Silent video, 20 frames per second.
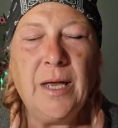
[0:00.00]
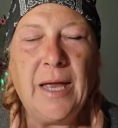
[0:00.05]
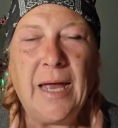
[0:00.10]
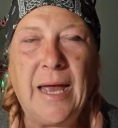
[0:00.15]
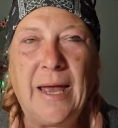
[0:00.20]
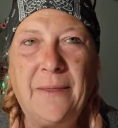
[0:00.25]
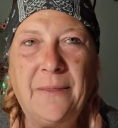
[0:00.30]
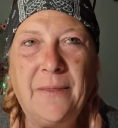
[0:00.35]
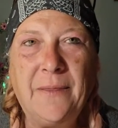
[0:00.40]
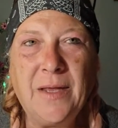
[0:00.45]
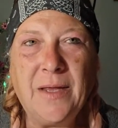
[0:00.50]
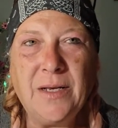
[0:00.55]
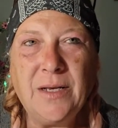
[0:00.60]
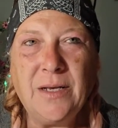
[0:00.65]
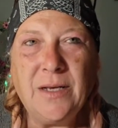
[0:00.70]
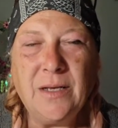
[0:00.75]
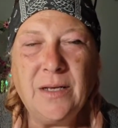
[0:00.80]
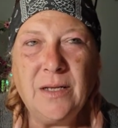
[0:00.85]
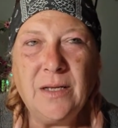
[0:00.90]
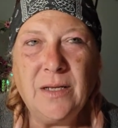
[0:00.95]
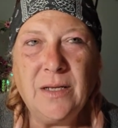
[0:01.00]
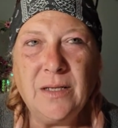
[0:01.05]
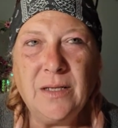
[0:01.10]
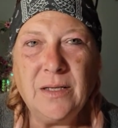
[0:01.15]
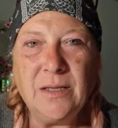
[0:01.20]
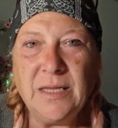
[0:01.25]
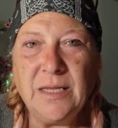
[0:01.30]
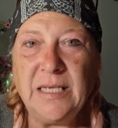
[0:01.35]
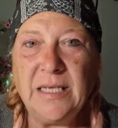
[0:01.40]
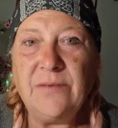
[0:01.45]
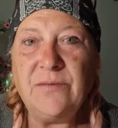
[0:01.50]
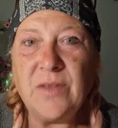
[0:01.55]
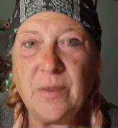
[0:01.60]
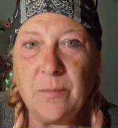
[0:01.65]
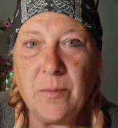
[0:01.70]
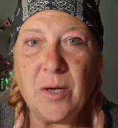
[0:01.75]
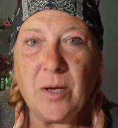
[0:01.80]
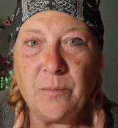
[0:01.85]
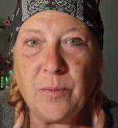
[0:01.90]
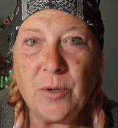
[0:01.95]
and then leave them
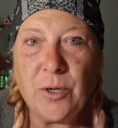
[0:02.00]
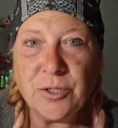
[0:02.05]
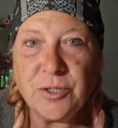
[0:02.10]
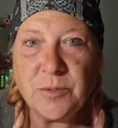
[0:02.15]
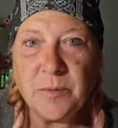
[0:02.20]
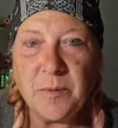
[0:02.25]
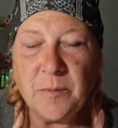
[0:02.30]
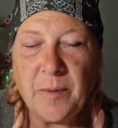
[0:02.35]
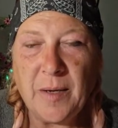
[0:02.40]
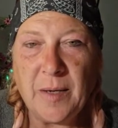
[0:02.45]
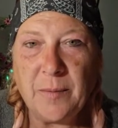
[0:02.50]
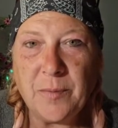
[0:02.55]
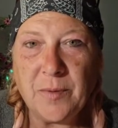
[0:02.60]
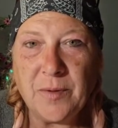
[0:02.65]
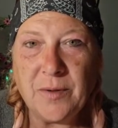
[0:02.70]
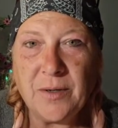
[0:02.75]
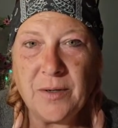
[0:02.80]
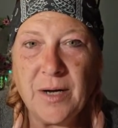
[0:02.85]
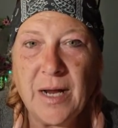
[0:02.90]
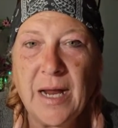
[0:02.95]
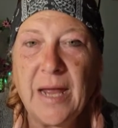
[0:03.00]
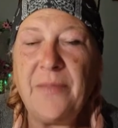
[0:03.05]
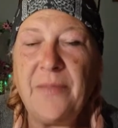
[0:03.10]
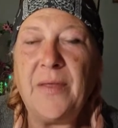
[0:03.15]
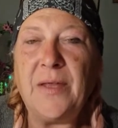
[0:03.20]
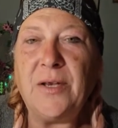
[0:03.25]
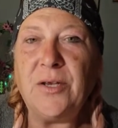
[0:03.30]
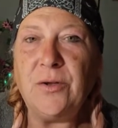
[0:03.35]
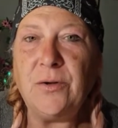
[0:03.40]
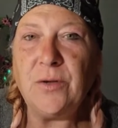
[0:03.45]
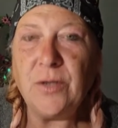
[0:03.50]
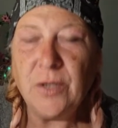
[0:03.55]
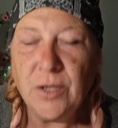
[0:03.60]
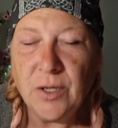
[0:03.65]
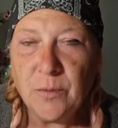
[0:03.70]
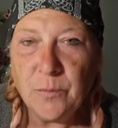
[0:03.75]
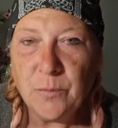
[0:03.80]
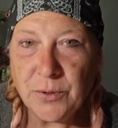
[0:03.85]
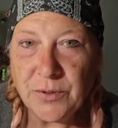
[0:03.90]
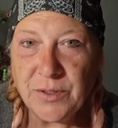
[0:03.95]
on parchment paper, and then you'd
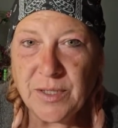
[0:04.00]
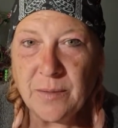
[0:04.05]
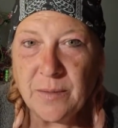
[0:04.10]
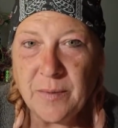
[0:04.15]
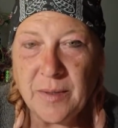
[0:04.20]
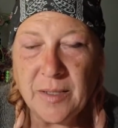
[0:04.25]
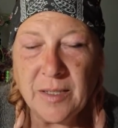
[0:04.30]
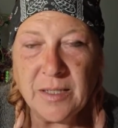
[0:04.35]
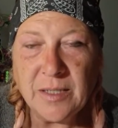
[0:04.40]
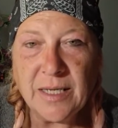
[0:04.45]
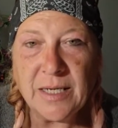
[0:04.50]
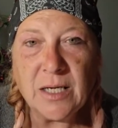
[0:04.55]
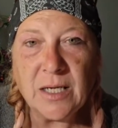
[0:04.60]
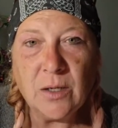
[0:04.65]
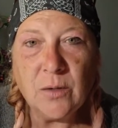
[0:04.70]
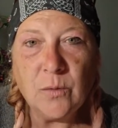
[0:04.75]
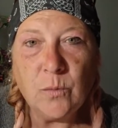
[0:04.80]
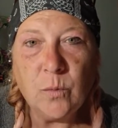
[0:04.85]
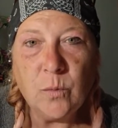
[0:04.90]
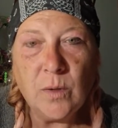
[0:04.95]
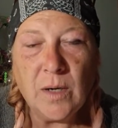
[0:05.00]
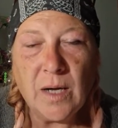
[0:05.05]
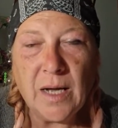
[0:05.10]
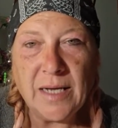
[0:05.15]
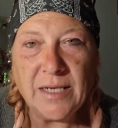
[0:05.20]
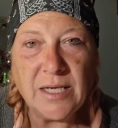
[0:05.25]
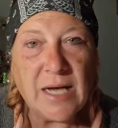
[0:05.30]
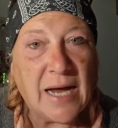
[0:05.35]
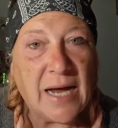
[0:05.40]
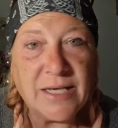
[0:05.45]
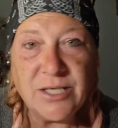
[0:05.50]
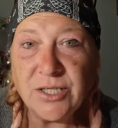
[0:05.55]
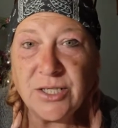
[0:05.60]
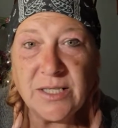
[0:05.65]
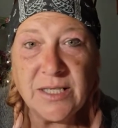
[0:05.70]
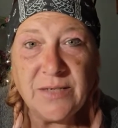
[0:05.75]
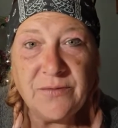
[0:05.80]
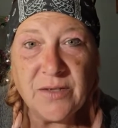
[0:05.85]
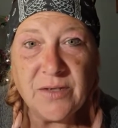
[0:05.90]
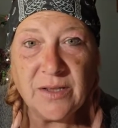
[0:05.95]
put them in like I just
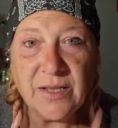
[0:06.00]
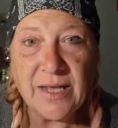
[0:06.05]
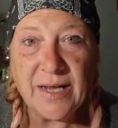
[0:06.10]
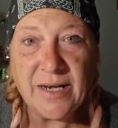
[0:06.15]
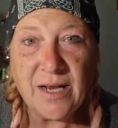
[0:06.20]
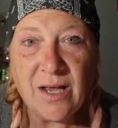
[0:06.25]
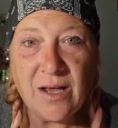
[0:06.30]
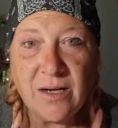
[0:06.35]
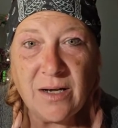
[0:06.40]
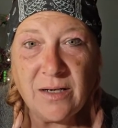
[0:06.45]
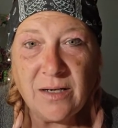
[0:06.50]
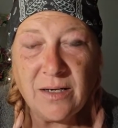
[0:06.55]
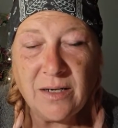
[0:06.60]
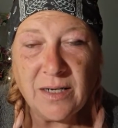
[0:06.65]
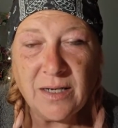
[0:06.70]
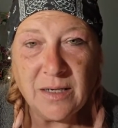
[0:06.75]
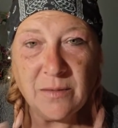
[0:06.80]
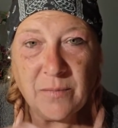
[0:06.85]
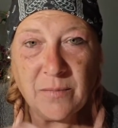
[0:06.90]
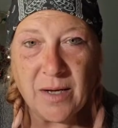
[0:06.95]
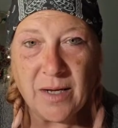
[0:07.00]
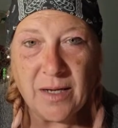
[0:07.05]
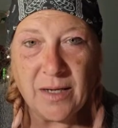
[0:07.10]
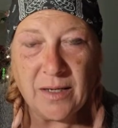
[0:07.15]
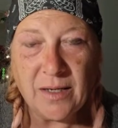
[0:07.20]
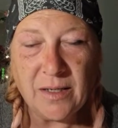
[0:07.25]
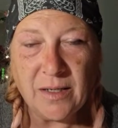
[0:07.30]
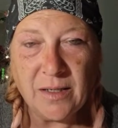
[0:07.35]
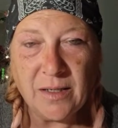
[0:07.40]
leave the light on in my